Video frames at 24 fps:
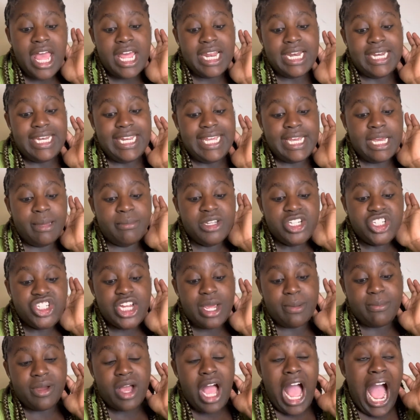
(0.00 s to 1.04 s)
Liam and
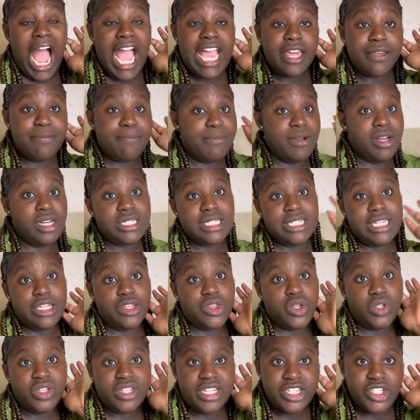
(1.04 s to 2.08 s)
Gemma, I personally
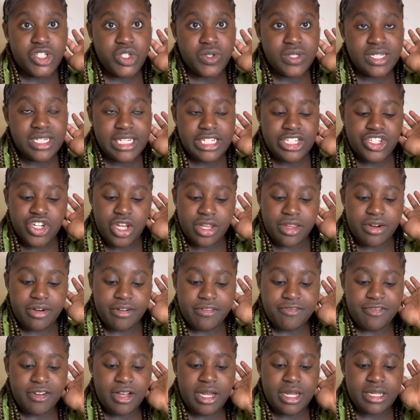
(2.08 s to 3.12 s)
thought they suited each other
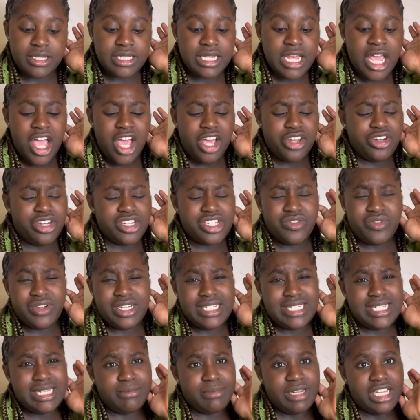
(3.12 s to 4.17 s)
at first. Doesn't really
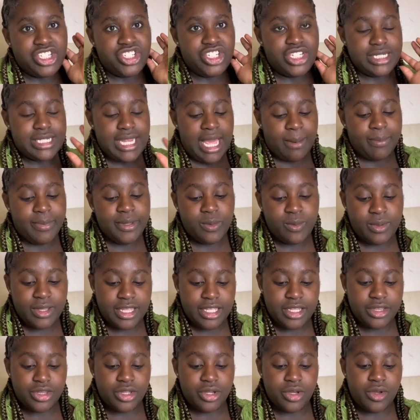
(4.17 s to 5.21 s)
seem like she's happy with
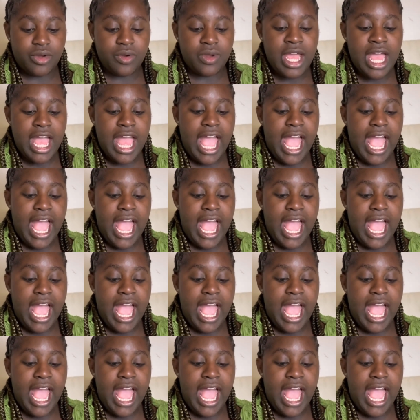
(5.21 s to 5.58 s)
it though.